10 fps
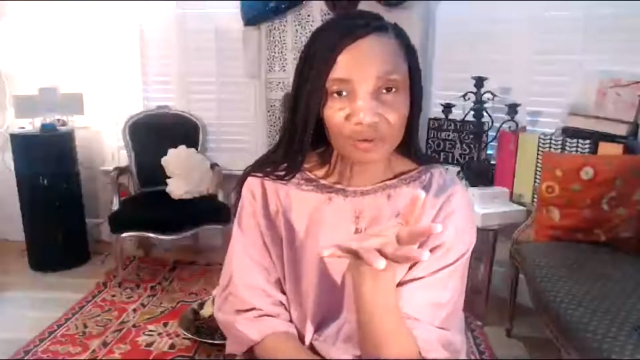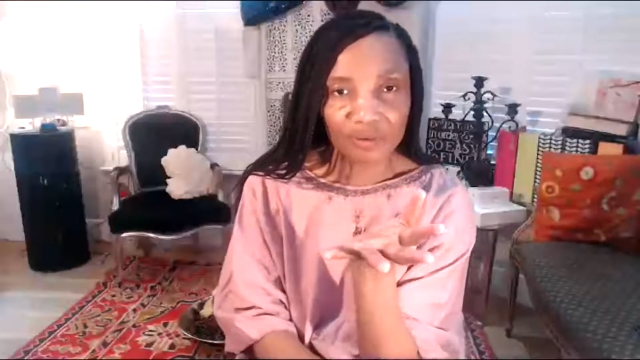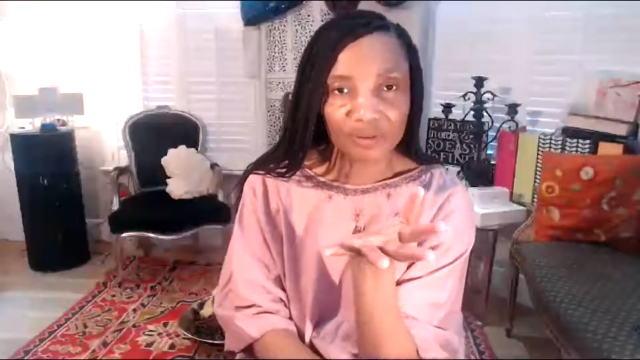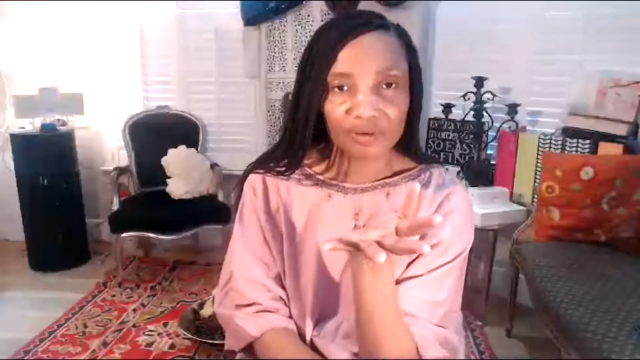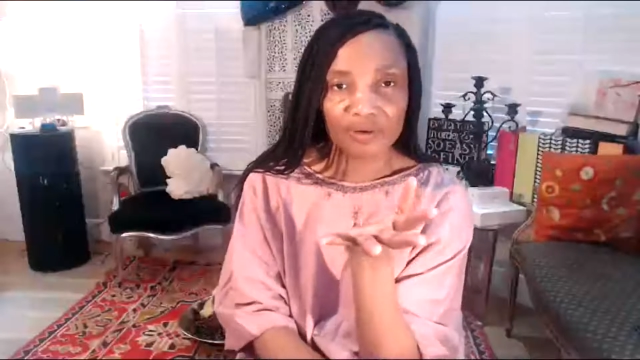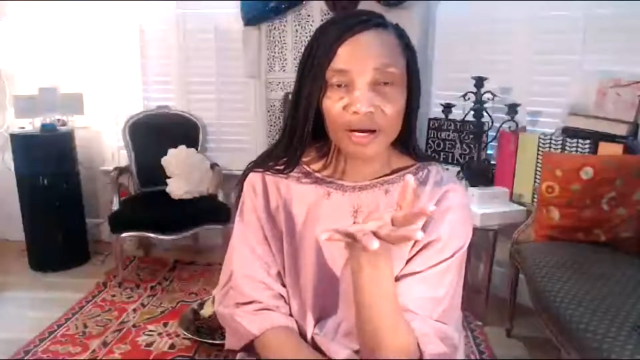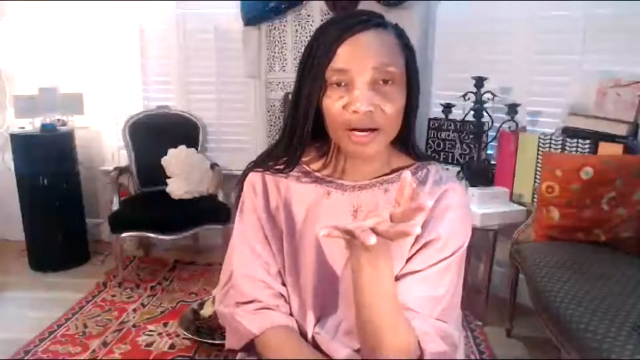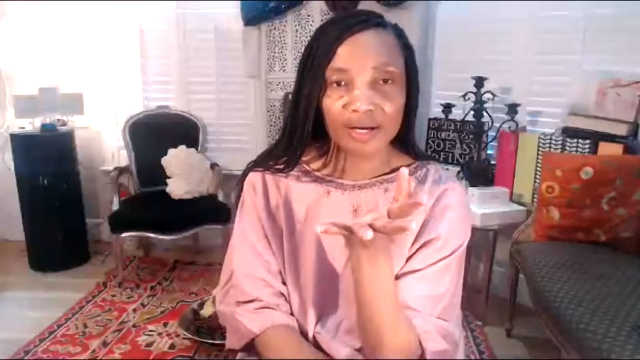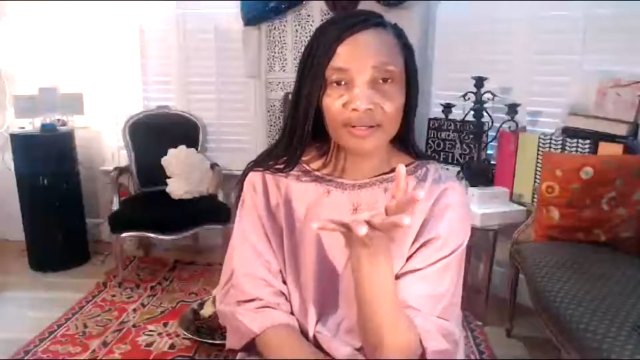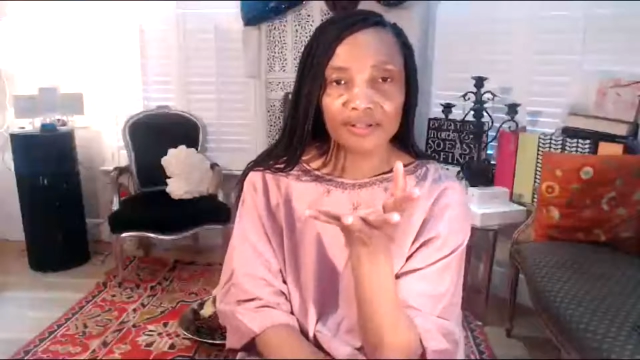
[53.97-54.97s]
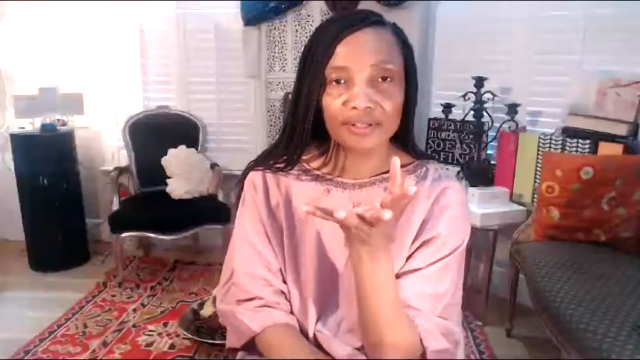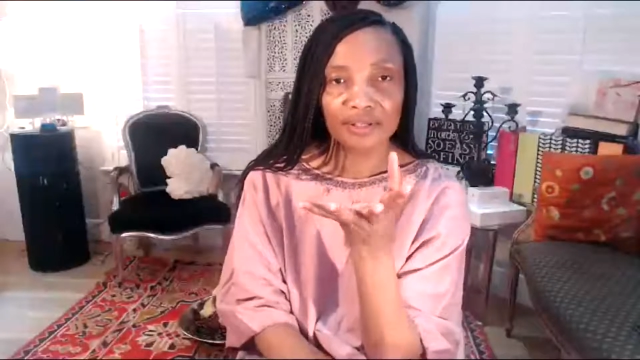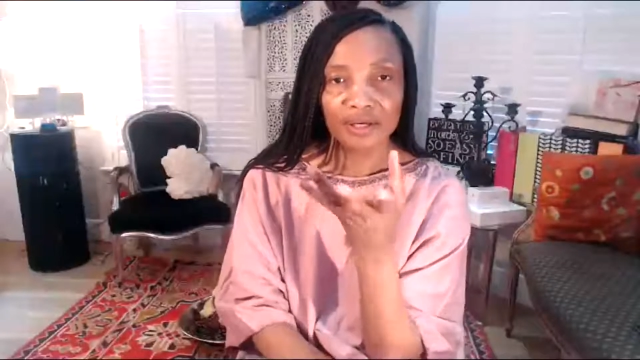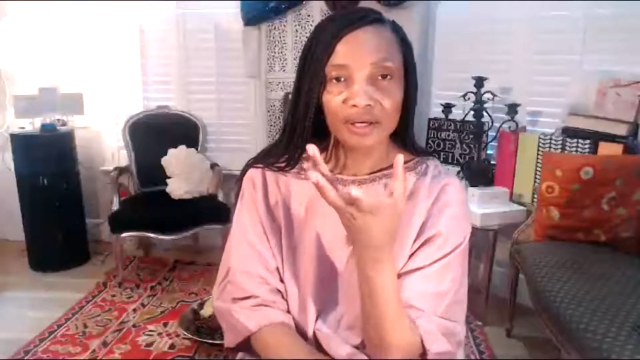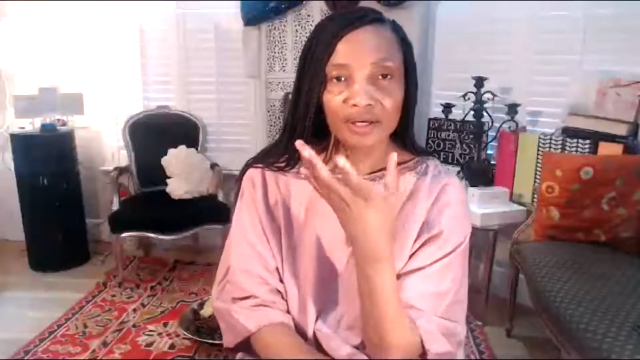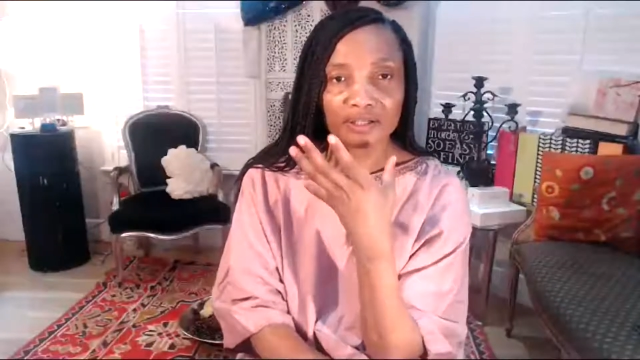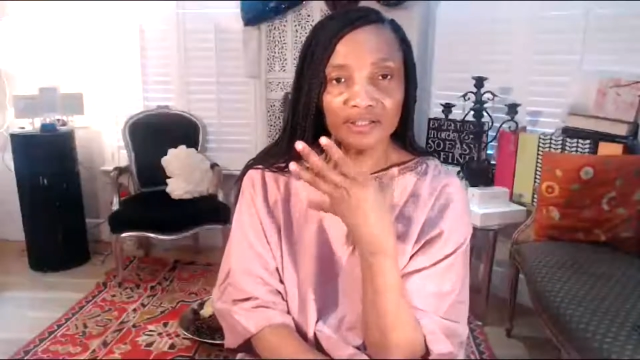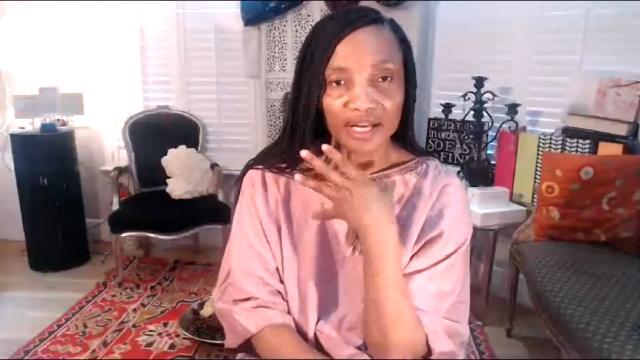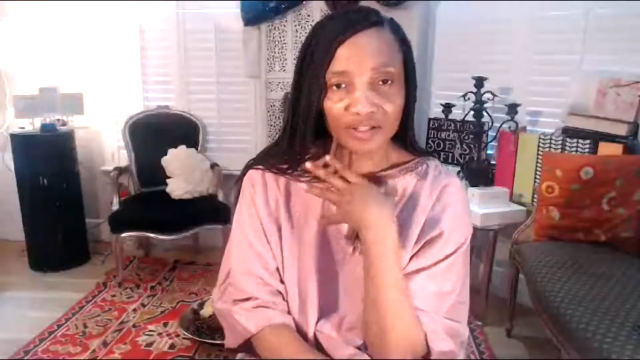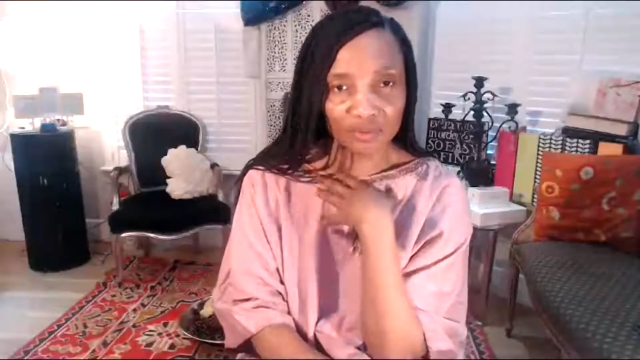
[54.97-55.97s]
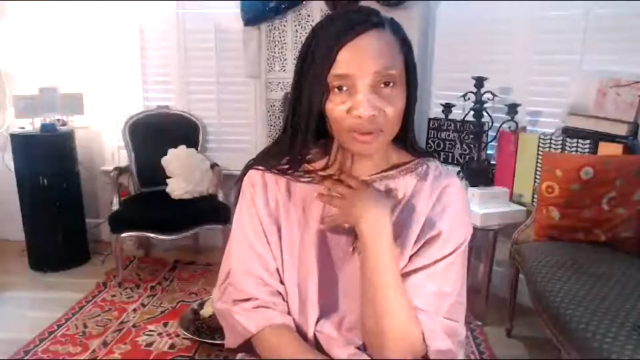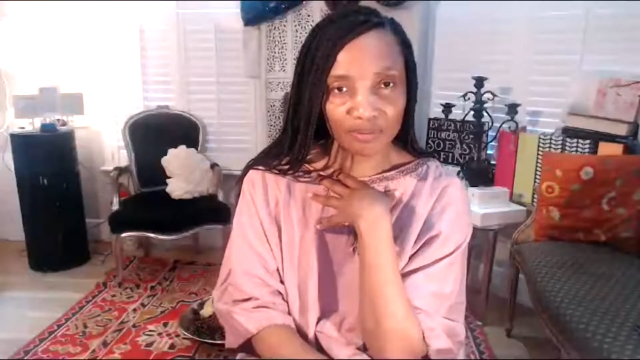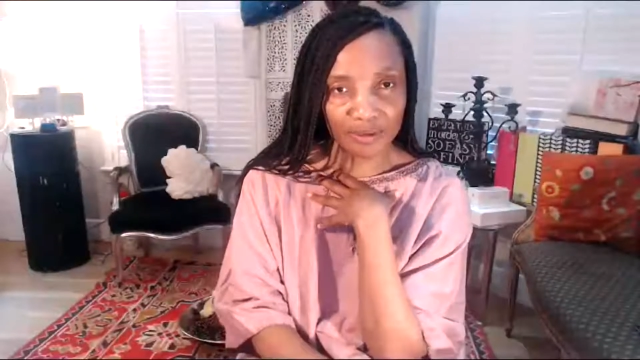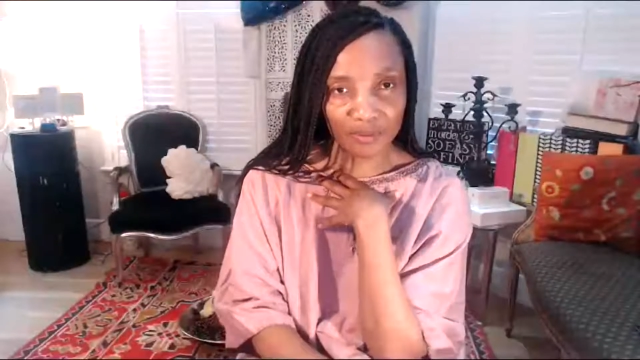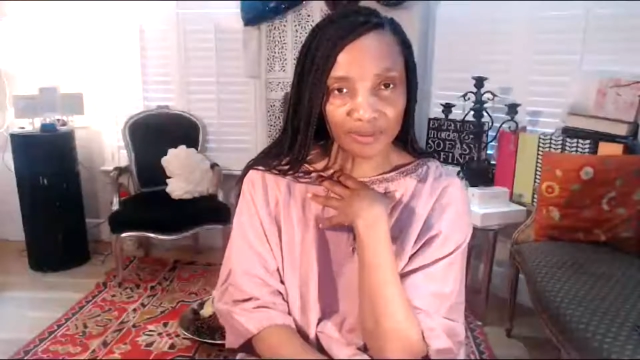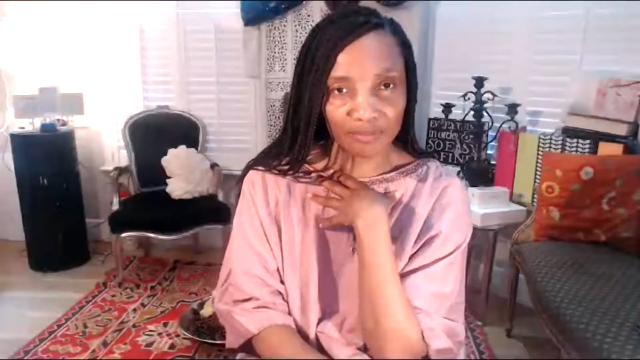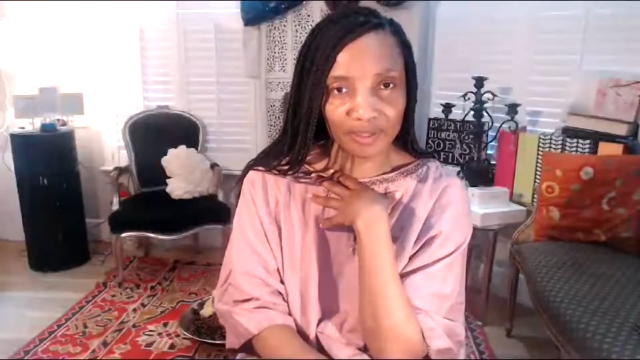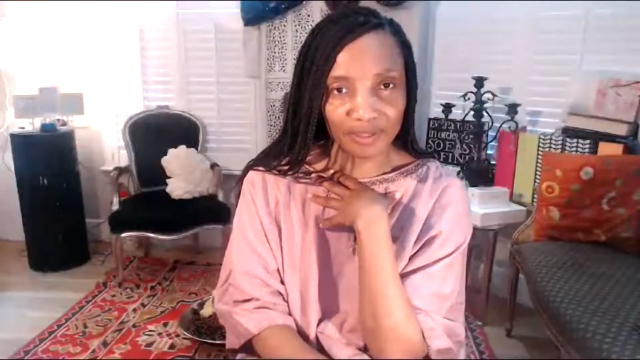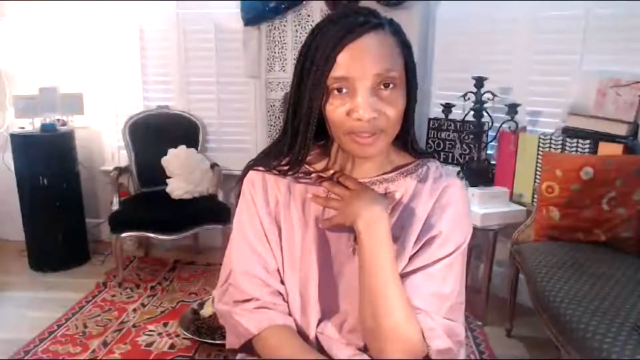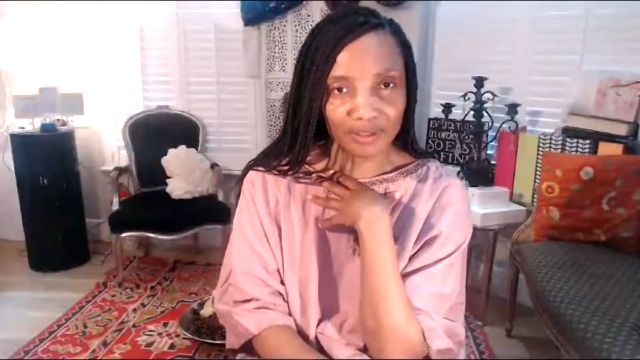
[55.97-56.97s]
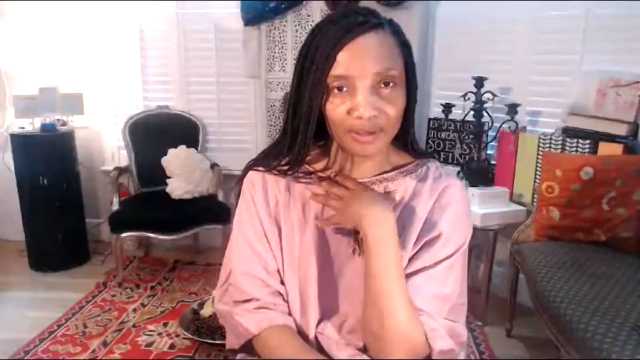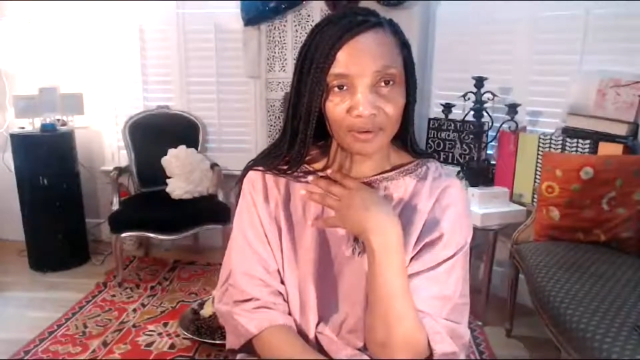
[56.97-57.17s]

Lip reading: with you guys starts with me.